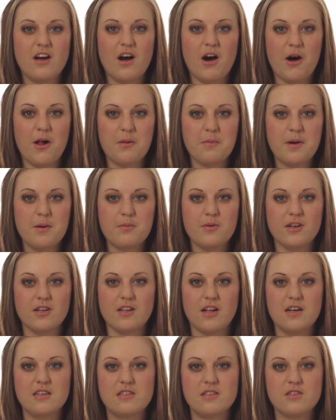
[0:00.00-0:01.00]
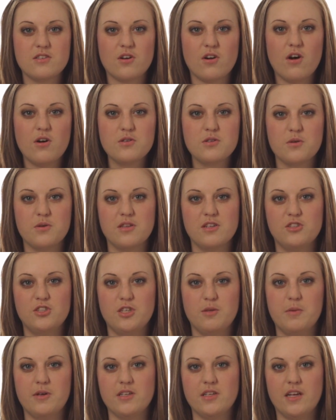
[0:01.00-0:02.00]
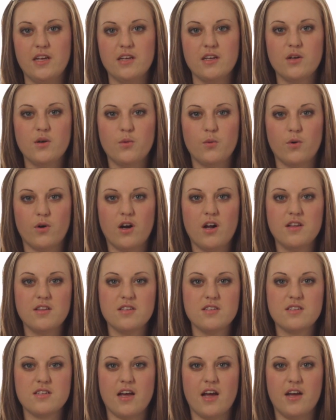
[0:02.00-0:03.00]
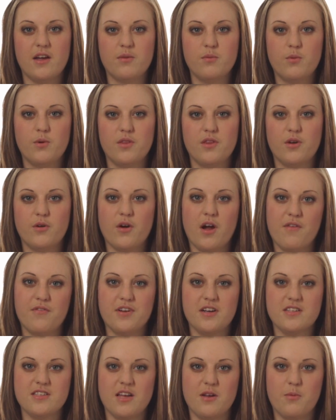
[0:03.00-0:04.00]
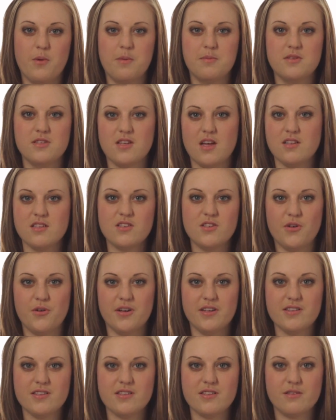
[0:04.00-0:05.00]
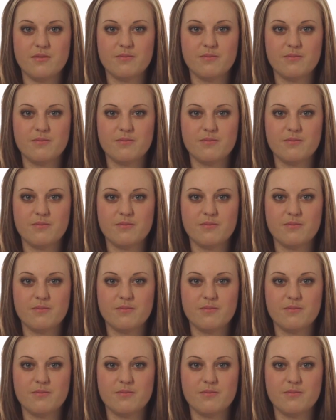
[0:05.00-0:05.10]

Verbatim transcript: All of my print classes are also in the G building. We're on the side with the graphics and web design students.